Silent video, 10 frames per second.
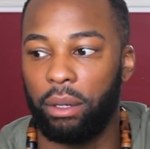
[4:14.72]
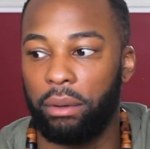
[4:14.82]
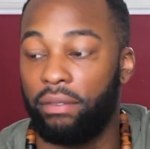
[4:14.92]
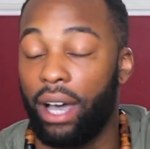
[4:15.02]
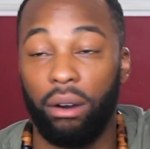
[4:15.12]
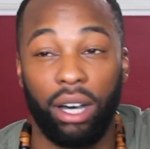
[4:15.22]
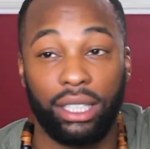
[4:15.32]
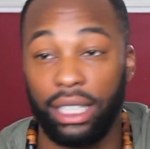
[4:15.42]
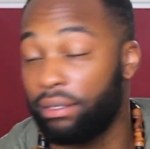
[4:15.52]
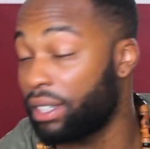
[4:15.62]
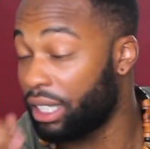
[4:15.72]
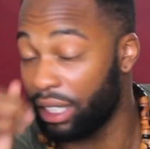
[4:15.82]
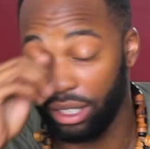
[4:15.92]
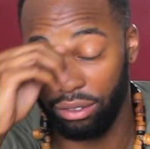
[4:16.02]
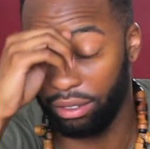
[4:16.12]
without us even
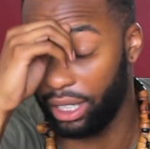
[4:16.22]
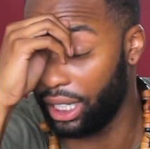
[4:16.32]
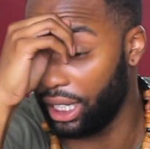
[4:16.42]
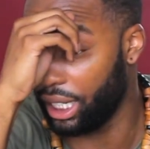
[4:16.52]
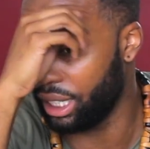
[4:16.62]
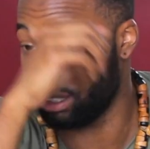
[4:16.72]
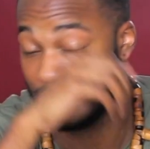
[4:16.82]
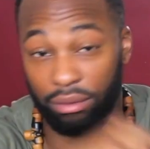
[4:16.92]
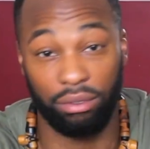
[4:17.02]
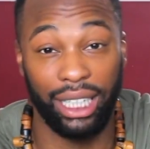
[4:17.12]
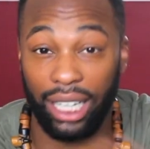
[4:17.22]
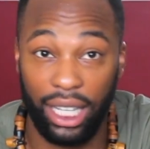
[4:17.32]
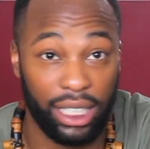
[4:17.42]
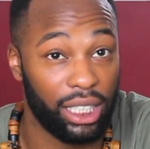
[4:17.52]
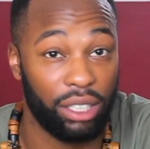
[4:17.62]
really
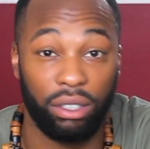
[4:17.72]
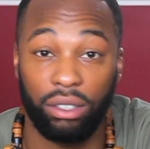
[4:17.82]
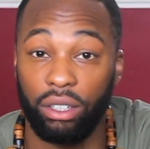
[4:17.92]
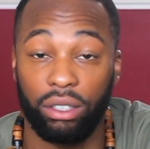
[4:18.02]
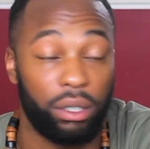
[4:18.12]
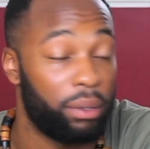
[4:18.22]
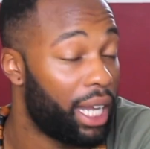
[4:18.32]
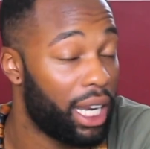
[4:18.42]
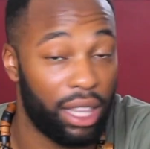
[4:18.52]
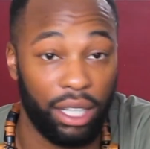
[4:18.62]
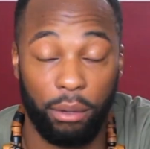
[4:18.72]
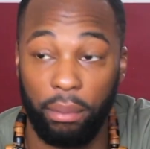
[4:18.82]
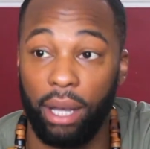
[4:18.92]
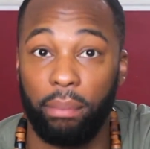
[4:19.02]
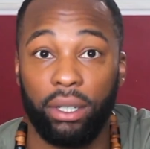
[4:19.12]
realizing or doing anything
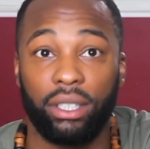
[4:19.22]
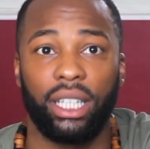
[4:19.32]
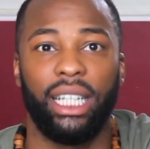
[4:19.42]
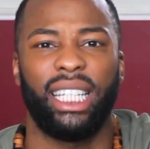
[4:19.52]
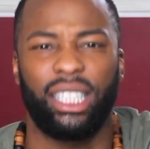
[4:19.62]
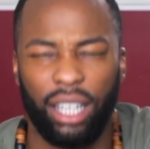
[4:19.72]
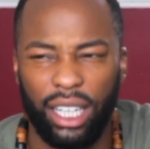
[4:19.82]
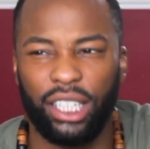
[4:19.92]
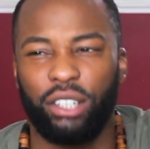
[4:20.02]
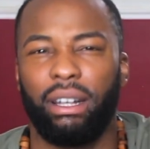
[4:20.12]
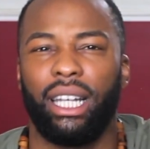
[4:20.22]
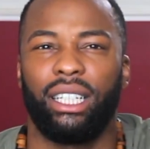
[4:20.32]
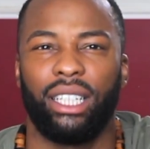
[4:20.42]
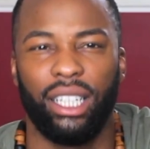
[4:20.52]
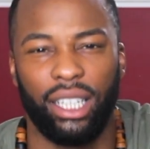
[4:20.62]
on purpose, it started to
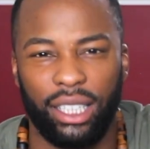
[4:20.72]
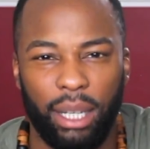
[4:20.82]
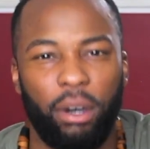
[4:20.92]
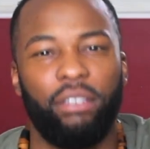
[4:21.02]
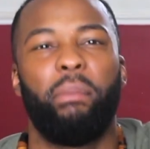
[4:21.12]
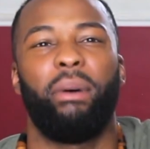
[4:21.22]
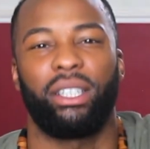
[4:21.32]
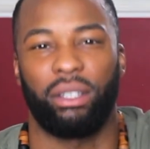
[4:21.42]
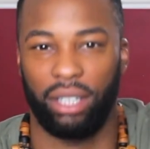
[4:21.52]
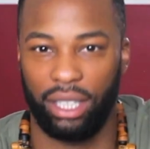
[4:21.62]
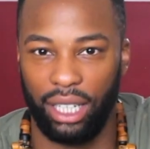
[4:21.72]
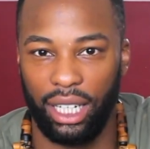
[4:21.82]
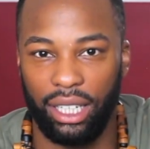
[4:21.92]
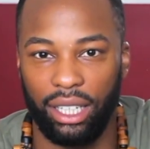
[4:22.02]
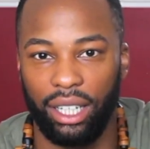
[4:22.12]
create somewhat of a buzz on the
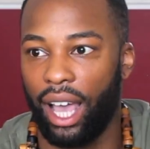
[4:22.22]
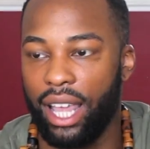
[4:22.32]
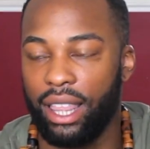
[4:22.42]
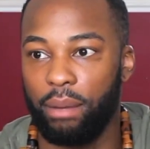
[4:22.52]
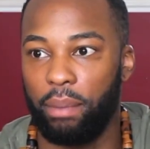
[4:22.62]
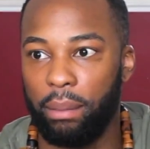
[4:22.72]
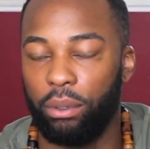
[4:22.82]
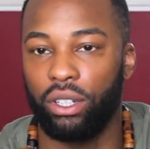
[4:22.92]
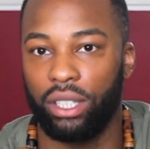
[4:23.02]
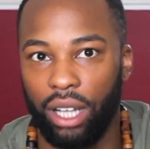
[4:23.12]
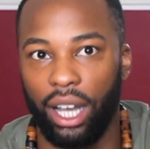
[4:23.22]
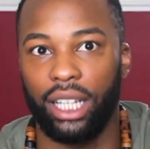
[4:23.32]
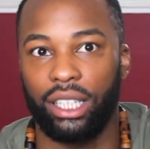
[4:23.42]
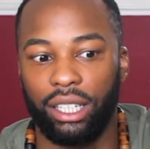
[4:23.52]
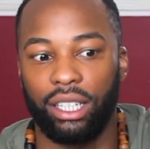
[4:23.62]
scene. And then people just
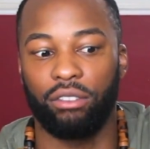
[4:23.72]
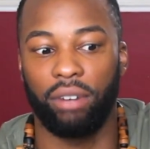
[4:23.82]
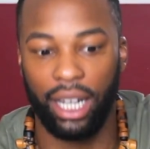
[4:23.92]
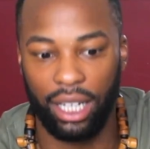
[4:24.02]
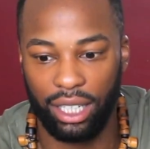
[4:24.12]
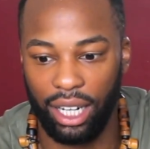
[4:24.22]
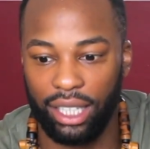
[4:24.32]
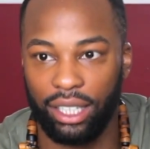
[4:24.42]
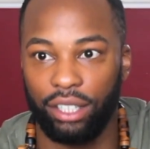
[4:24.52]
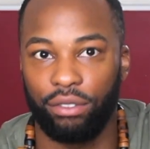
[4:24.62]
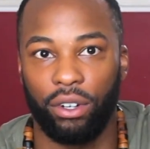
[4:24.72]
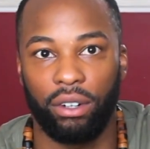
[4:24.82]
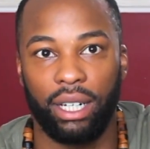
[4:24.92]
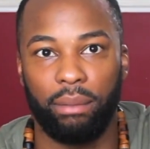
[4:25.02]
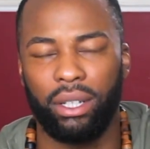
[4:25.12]
started to recognize us
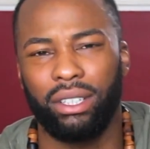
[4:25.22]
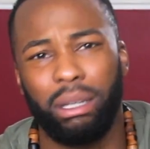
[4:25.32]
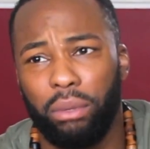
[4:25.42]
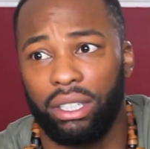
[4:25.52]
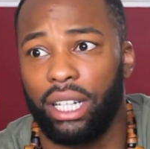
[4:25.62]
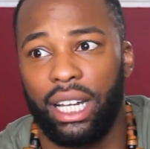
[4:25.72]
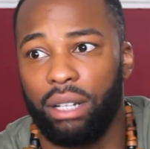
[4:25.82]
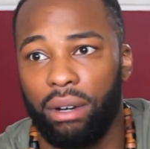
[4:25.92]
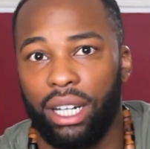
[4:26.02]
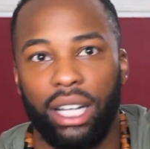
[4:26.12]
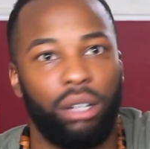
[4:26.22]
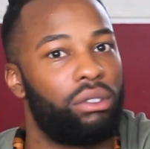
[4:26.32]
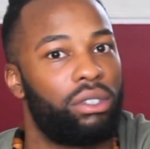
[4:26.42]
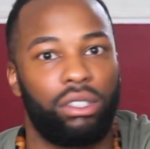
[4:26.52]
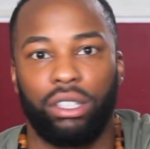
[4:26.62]
for it because there wasn't anyone
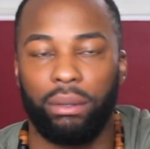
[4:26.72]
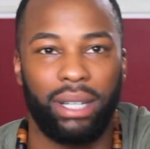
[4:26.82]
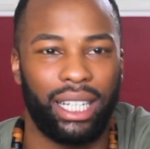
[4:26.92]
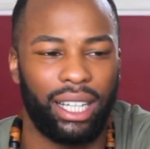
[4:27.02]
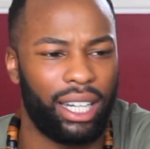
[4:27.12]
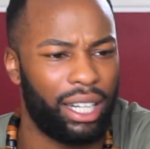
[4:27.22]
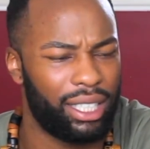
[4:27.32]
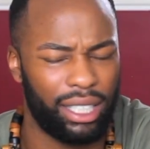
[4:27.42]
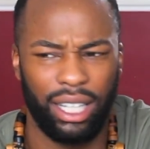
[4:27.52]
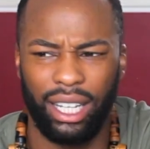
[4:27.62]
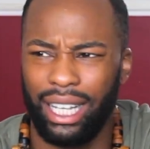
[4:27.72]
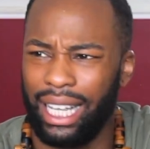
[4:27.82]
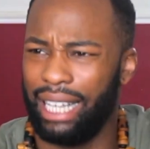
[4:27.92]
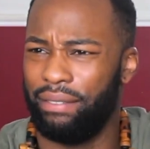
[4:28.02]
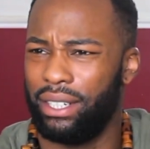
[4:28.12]
else doing it. And that's,
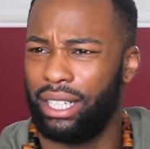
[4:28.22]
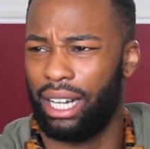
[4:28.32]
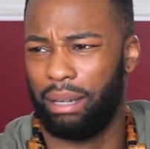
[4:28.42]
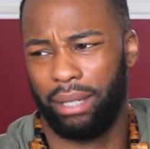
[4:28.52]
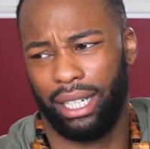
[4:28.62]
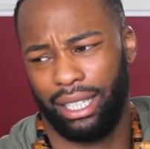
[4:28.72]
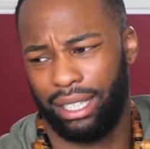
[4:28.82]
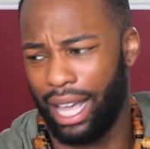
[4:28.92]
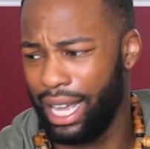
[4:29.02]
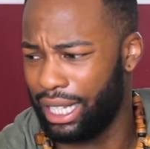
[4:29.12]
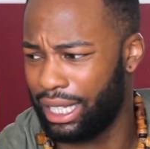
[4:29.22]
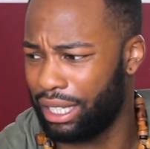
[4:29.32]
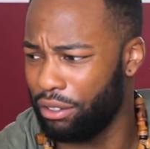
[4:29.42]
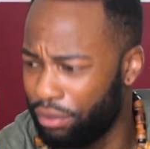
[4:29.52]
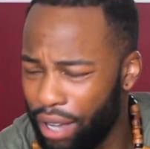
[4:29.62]
even up to this day, there's
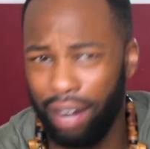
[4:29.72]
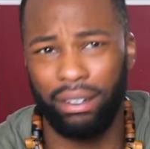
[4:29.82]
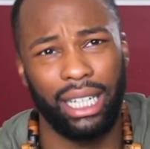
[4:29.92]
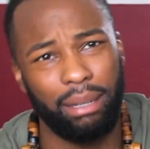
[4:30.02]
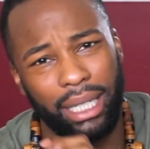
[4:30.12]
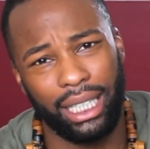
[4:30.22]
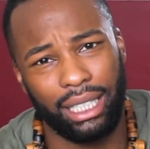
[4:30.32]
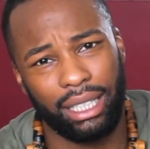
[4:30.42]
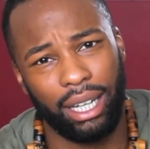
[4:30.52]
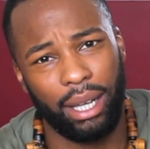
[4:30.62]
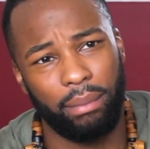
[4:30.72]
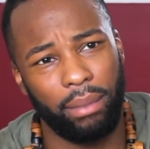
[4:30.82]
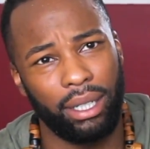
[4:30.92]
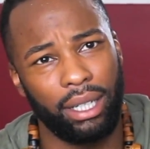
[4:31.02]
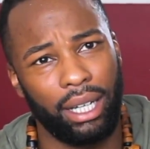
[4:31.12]
still very limited
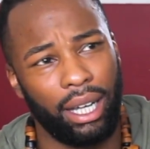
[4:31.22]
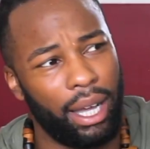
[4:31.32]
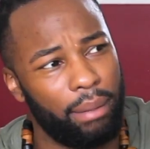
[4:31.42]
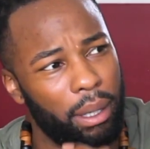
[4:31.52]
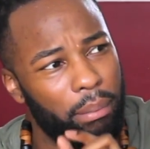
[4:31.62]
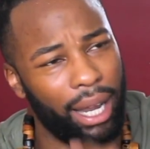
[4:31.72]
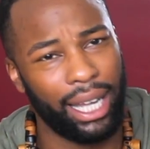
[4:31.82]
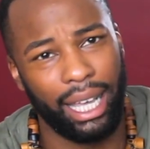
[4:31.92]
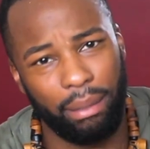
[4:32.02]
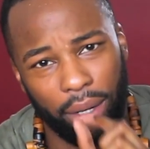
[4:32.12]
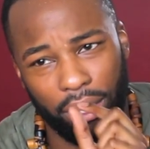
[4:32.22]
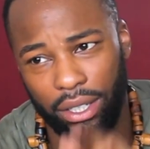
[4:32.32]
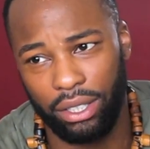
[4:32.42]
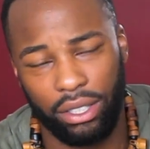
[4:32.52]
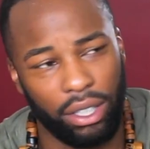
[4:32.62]
black gay
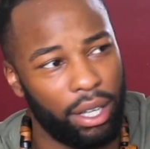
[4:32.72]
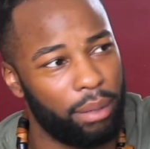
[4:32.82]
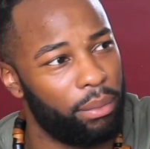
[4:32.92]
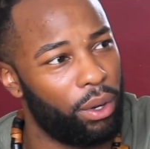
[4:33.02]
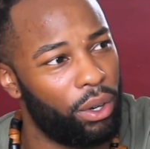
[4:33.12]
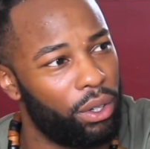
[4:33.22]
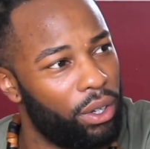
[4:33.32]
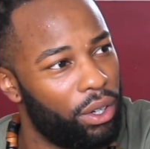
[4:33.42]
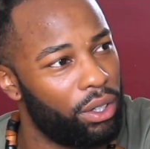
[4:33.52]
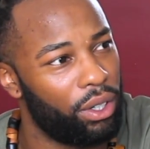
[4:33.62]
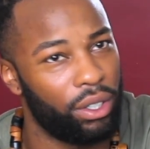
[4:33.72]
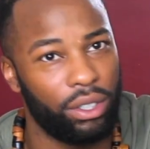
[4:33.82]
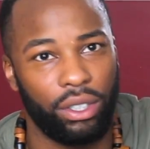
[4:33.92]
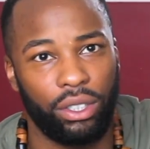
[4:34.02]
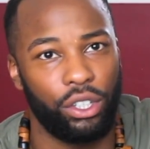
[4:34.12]
bloggers
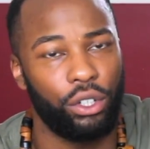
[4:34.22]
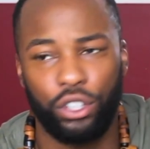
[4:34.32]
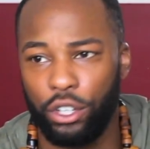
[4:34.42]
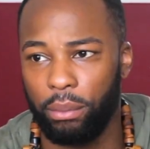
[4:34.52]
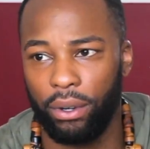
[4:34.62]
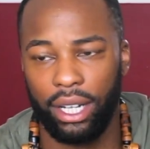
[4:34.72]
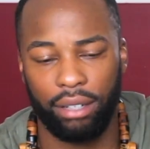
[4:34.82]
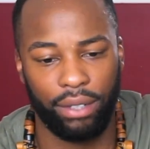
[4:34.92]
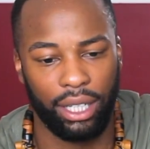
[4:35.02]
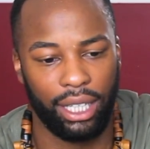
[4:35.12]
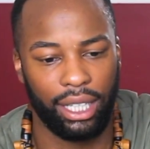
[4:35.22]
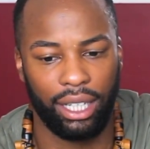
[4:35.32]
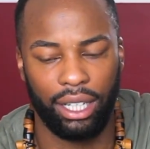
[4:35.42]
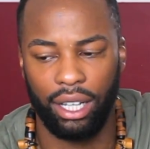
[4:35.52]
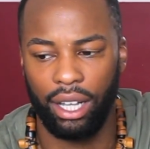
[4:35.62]
on YouTube or anything like
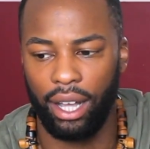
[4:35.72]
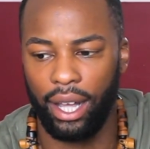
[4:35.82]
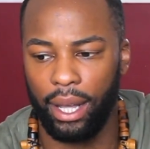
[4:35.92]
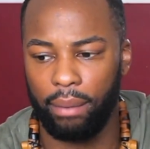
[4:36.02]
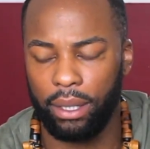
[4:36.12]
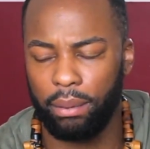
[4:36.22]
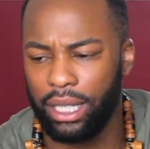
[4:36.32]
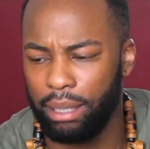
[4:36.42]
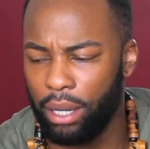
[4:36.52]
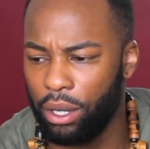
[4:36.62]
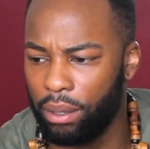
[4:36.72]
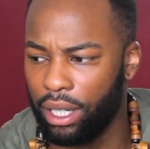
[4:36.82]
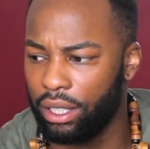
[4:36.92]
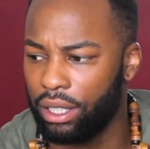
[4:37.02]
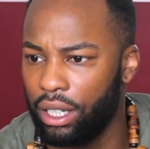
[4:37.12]
that, especially male
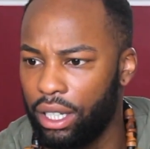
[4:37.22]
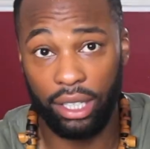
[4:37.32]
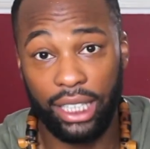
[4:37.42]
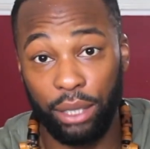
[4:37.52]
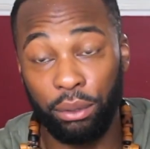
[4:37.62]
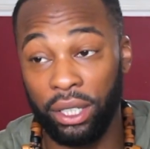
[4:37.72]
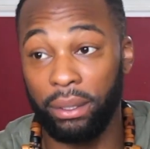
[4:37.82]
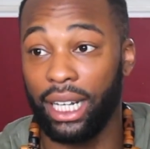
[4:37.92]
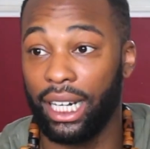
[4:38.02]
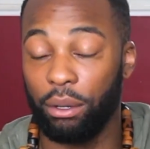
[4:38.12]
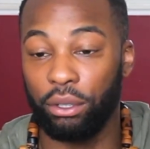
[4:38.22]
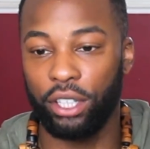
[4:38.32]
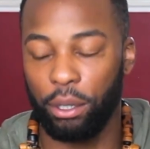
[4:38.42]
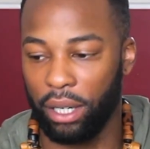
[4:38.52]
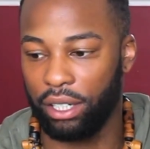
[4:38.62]
ones. So as we was doing that, that was
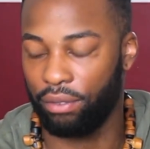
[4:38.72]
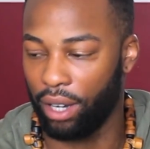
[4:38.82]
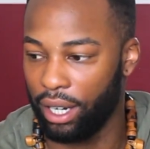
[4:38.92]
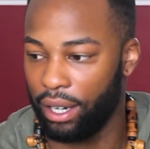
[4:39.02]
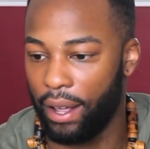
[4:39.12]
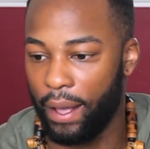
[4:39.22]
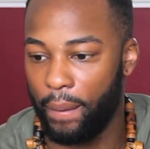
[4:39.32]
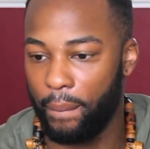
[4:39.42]
so much fun.